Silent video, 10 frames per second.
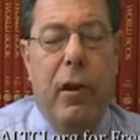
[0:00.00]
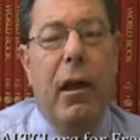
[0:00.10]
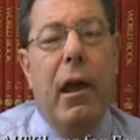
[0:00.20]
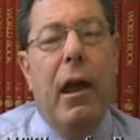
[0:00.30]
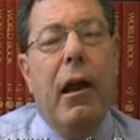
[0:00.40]

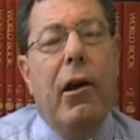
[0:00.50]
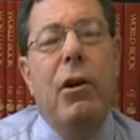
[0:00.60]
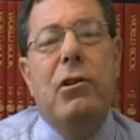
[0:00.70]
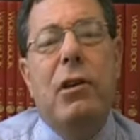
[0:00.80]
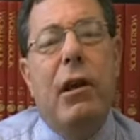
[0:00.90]
And I
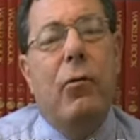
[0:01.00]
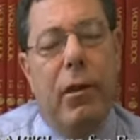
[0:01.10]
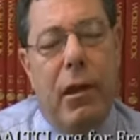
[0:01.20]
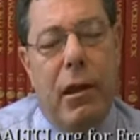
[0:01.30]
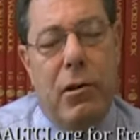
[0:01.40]
always end with
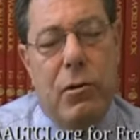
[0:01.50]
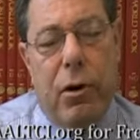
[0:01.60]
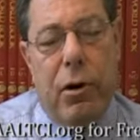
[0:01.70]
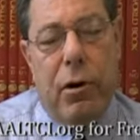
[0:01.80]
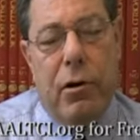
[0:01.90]
these
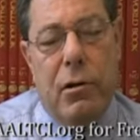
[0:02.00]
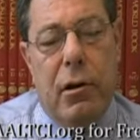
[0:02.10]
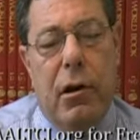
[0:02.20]
words.